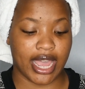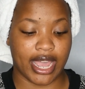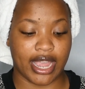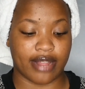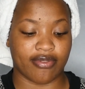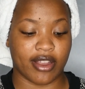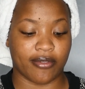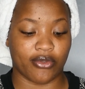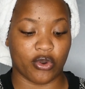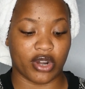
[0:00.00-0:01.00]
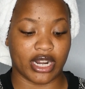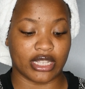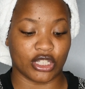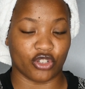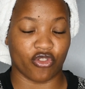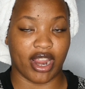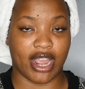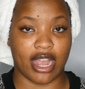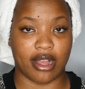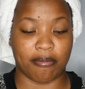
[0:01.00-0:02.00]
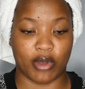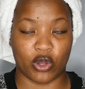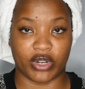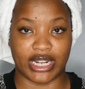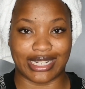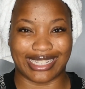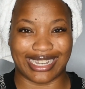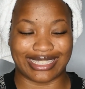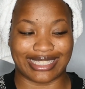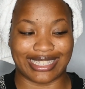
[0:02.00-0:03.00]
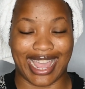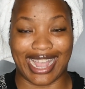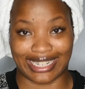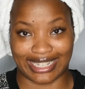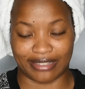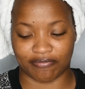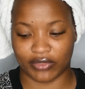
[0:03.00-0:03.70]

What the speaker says: and therefore it is a great component against acne.